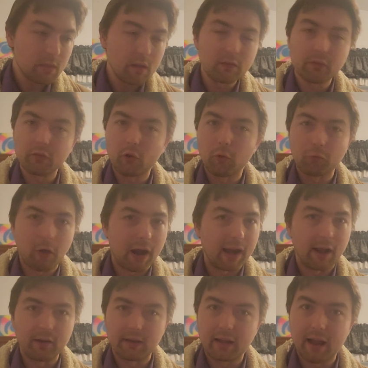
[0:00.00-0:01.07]
So right
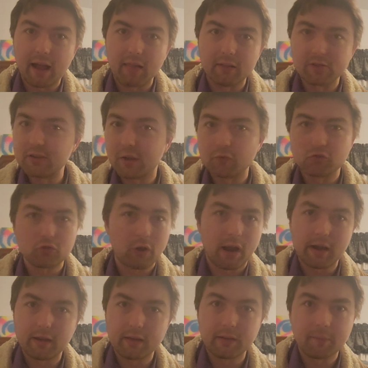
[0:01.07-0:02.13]
out of college, I was trying
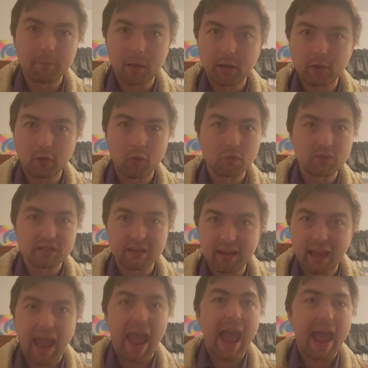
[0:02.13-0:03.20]
to dip my toes into
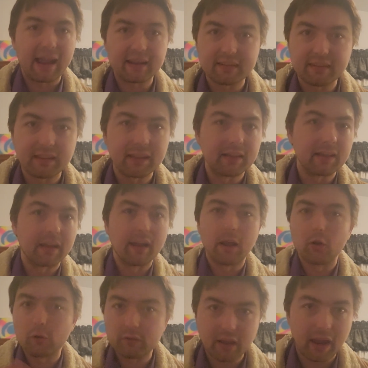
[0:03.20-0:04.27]
acting and
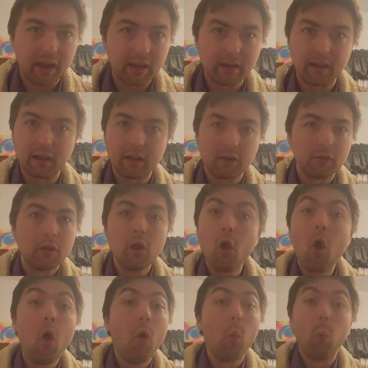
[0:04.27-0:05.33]
entertaining and
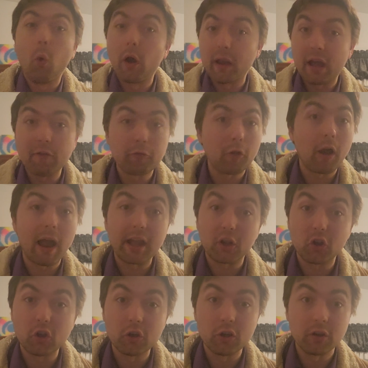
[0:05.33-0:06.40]
whatever I
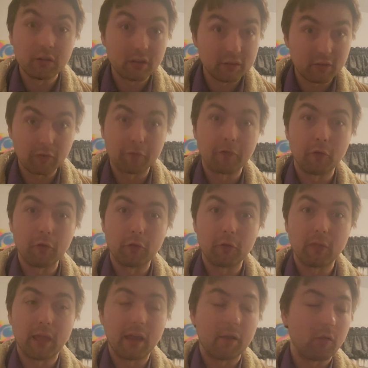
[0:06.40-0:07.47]
could to further
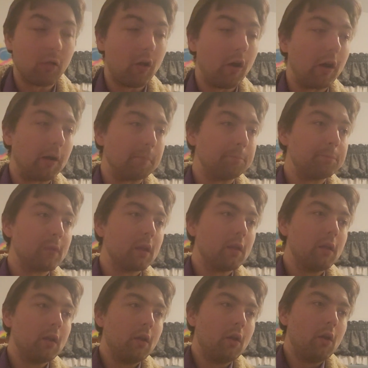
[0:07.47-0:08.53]
that along.
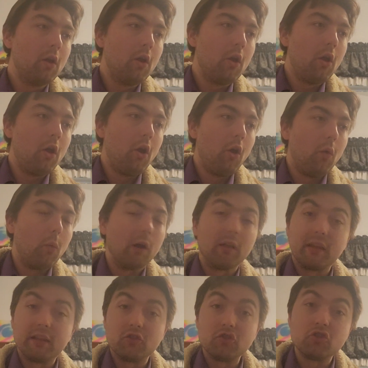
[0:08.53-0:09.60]
Well,
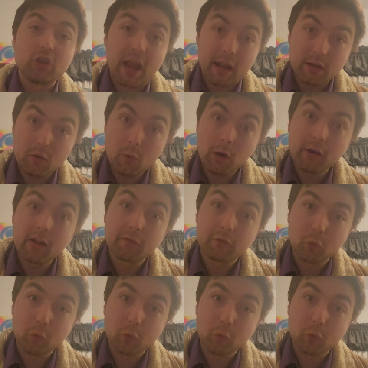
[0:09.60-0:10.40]
in January of